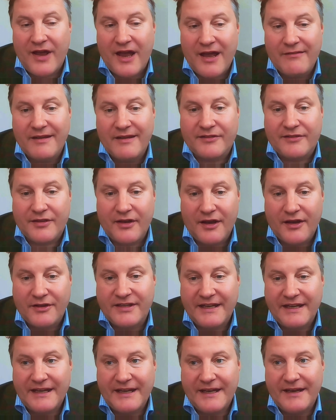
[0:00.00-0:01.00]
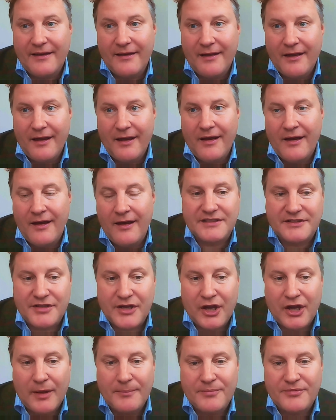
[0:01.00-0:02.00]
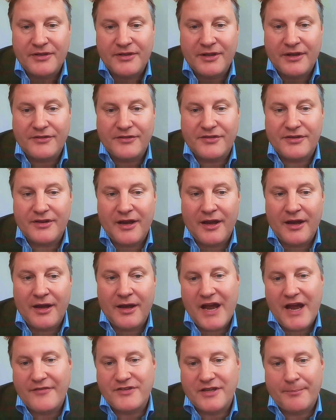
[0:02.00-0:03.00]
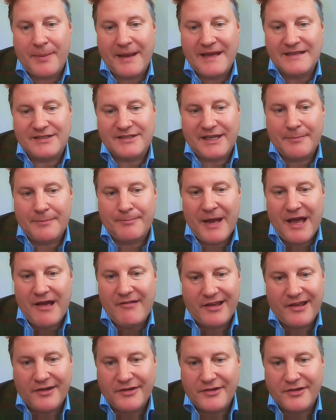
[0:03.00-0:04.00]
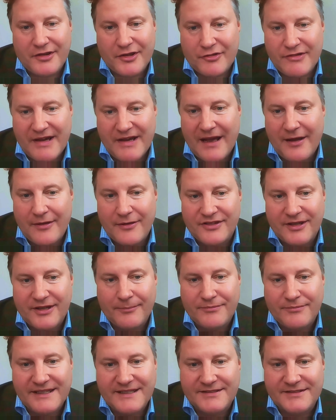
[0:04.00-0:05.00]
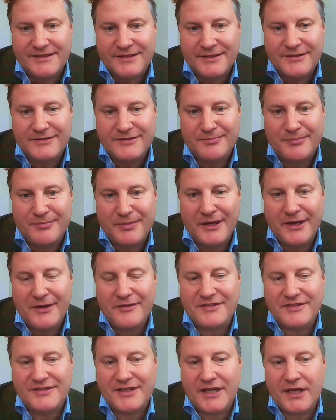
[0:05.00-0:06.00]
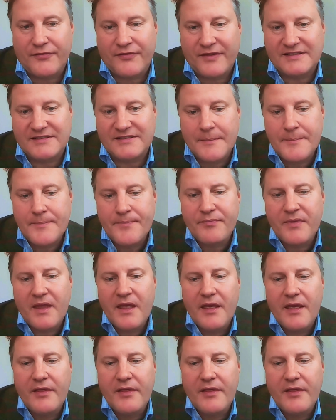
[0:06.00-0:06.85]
very dirty isotopes that you have to basically bury under the ground some distance below the surface.